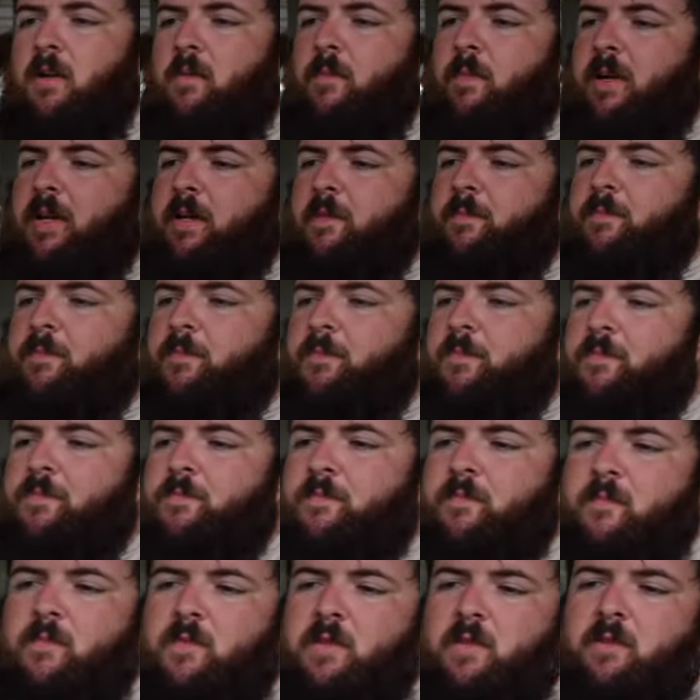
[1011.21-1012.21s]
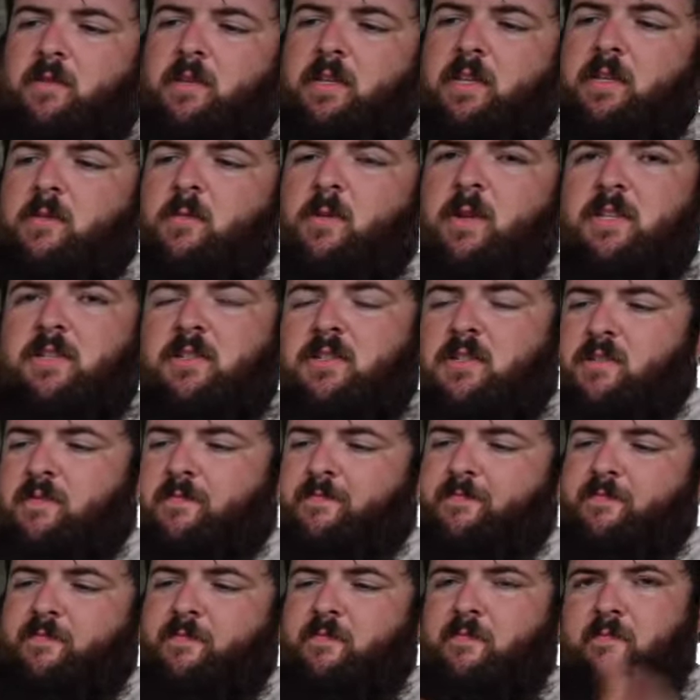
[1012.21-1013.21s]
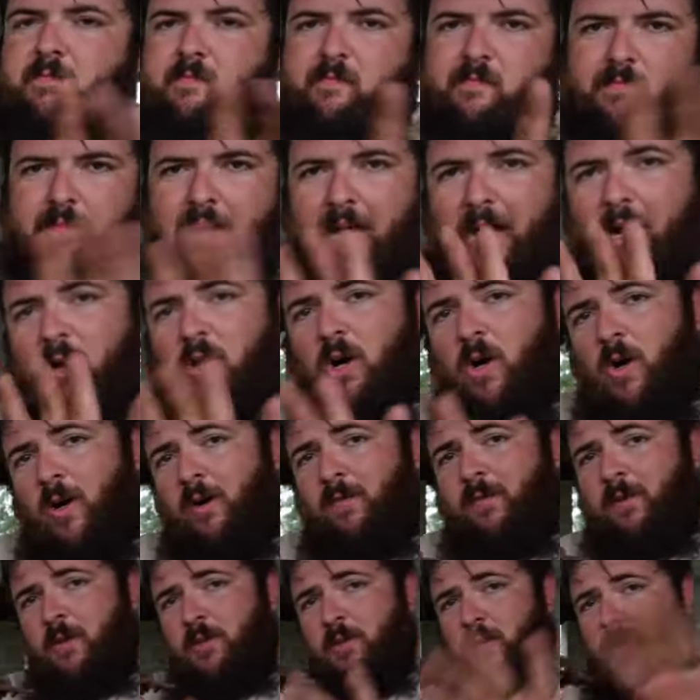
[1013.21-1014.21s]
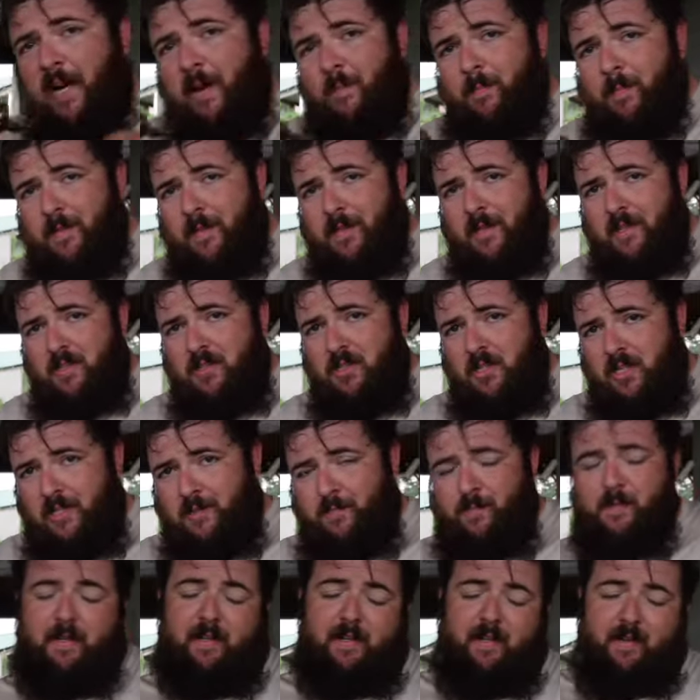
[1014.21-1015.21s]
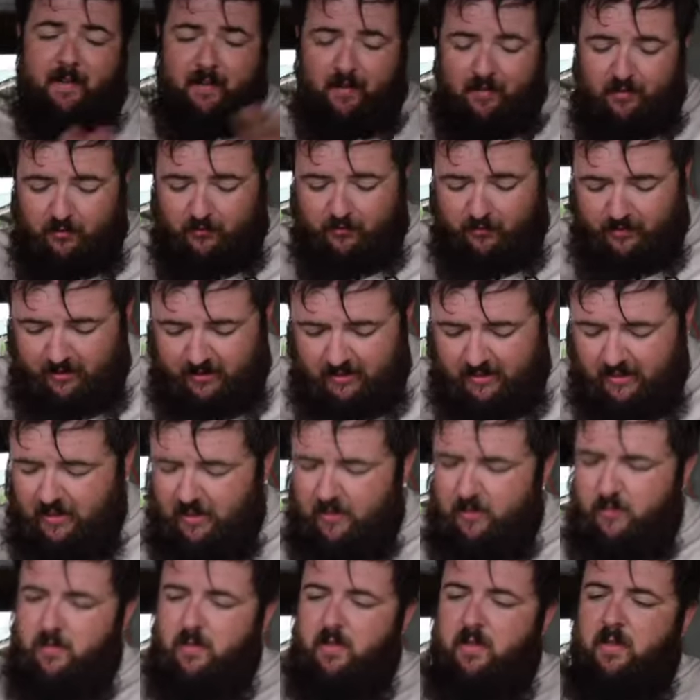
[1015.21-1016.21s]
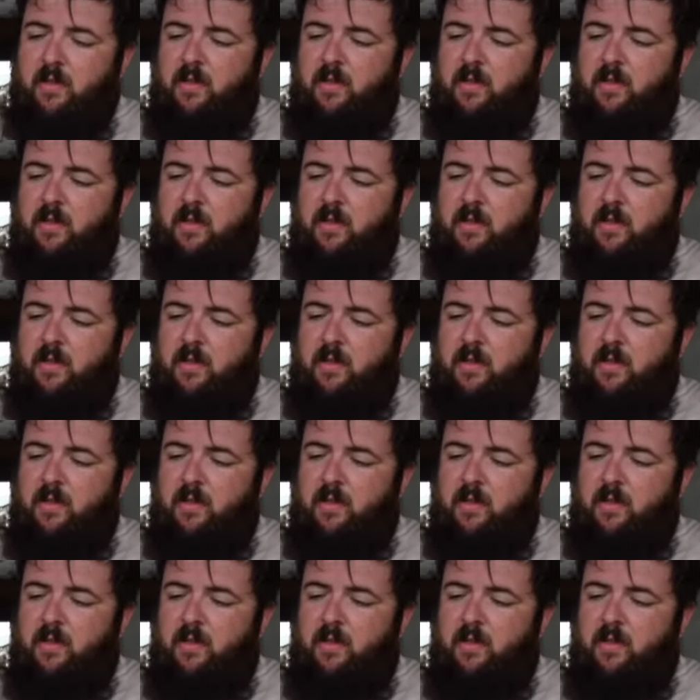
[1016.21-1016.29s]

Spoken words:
But which I'll go over trap adjustment in another video.